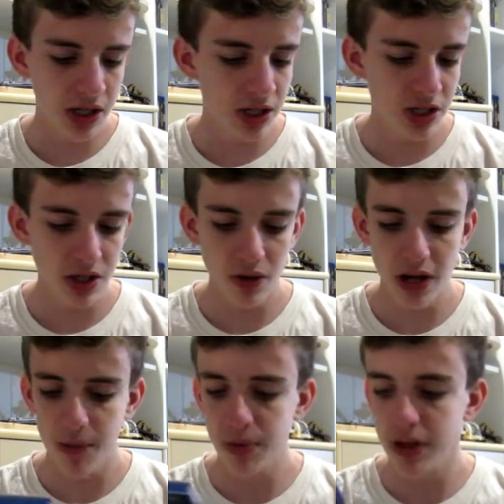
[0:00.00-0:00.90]
still
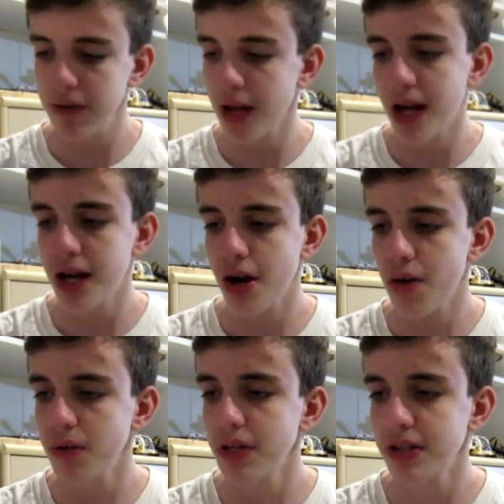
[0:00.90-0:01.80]
can't believe that I
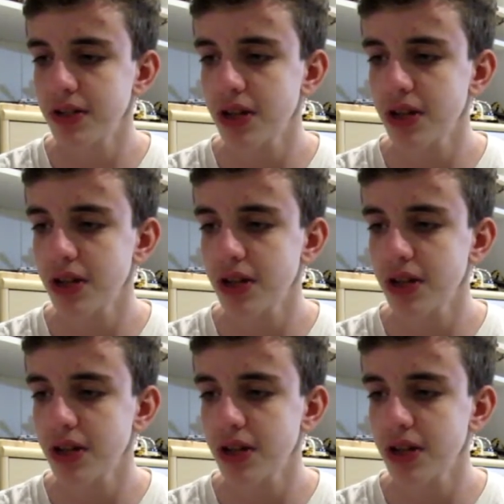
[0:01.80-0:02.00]
own this.